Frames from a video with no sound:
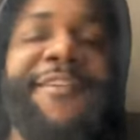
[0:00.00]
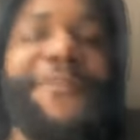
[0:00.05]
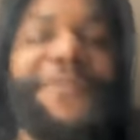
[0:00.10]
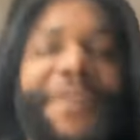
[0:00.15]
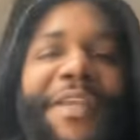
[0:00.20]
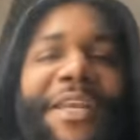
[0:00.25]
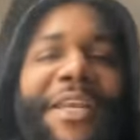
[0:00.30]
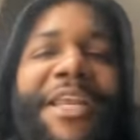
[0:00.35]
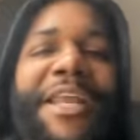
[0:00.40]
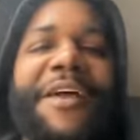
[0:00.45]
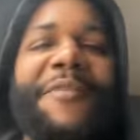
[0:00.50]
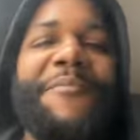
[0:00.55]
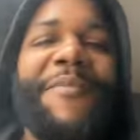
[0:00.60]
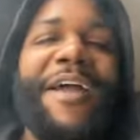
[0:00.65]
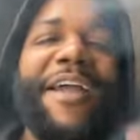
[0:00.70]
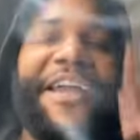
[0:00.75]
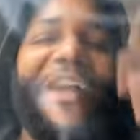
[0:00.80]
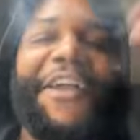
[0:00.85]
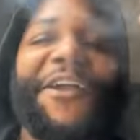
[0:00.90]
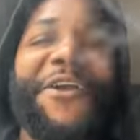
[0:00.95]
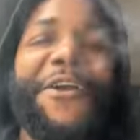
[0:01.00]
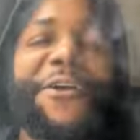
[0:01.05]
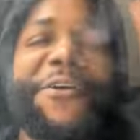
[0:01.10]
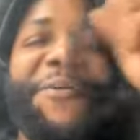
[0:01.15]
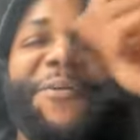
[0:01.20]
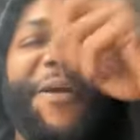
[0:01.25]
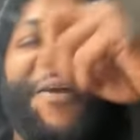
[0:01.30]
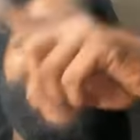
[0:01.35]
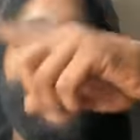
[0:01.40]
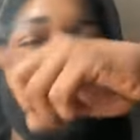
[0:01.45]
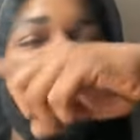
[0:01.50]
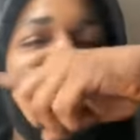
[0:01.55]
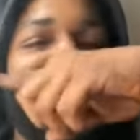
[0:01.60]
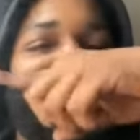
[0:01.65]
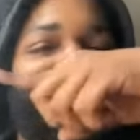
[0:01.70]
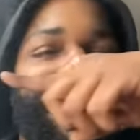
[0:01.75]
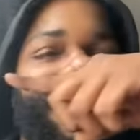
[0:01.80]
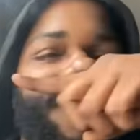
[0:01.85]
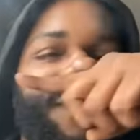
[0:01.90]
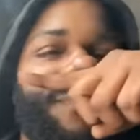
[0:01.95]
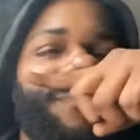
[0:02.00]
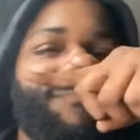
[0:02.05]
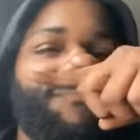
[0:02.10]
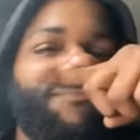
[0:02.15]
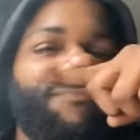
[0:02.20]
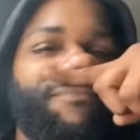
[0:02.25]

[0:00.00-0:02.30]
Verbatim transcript: Feeling like Mike, I can go around for round.